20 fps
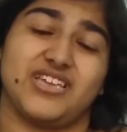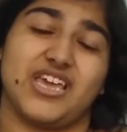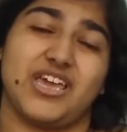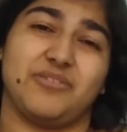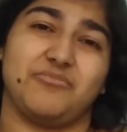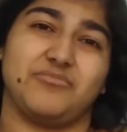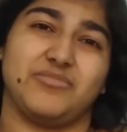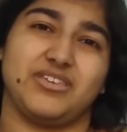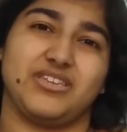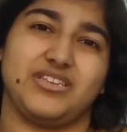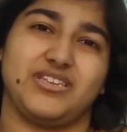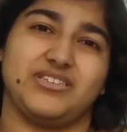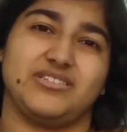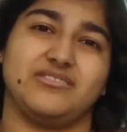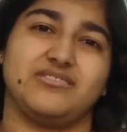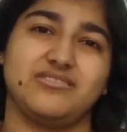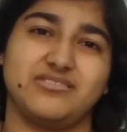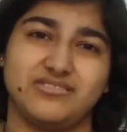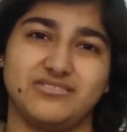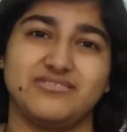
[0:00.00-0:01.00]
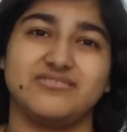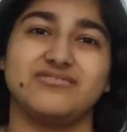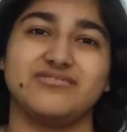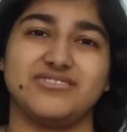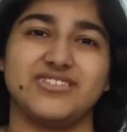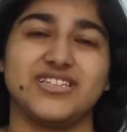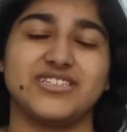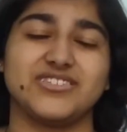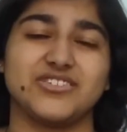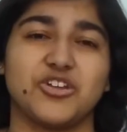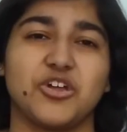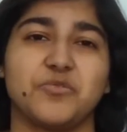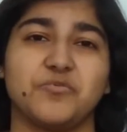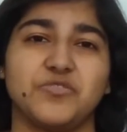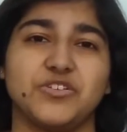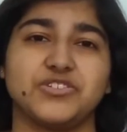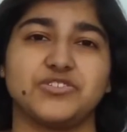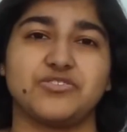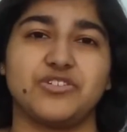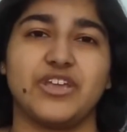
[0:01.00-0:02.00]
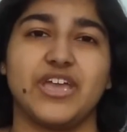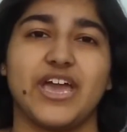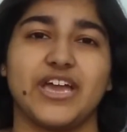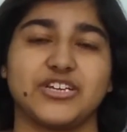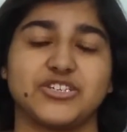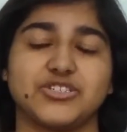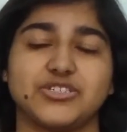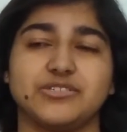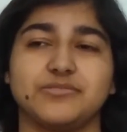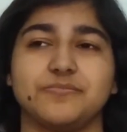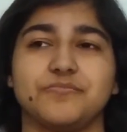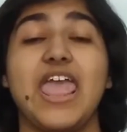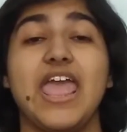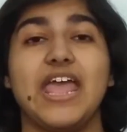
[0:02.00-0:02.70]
I mean, that's an obvious reaction.